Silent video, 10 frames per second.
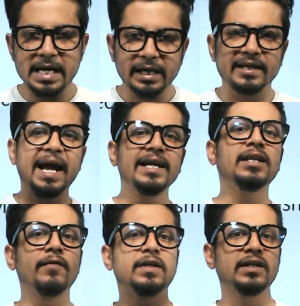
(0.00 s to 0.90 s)
Right
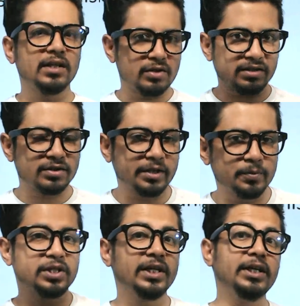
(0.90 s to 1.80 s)
after the
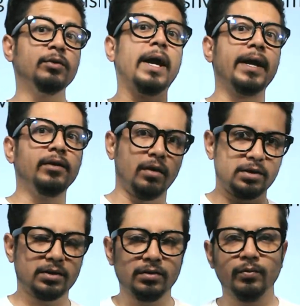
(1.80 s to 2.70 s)
transcription in
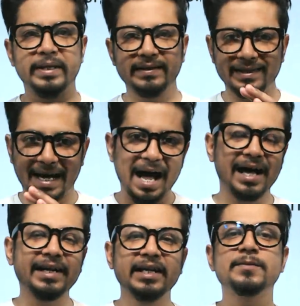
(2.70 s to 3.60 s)
eukaryotes, when the
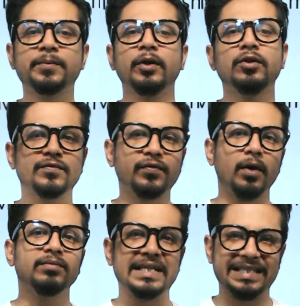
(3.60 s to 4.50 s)
RNA is produced
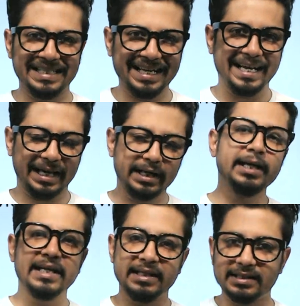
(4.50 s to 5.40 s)
from the DNA
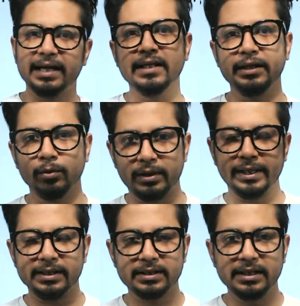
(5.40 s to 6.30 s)
inside the
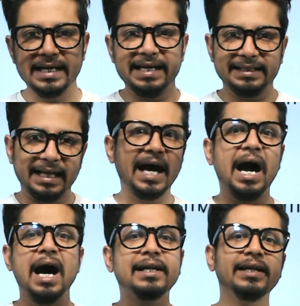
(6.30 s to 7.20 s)
nucleus, that
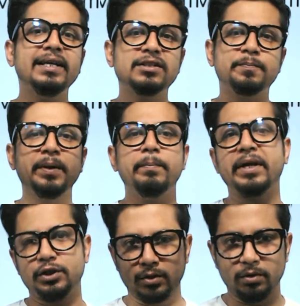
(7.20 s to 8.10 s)
RNA is
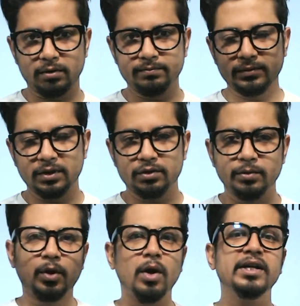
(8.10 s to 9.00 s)
premature. So
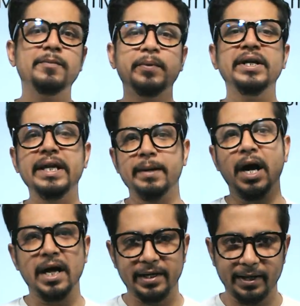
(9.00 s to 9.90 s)
we call it
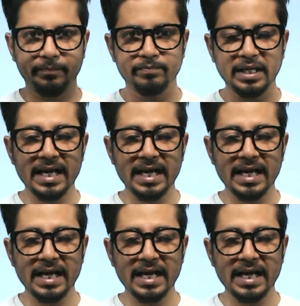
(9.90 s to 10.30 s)
pre-mRNA.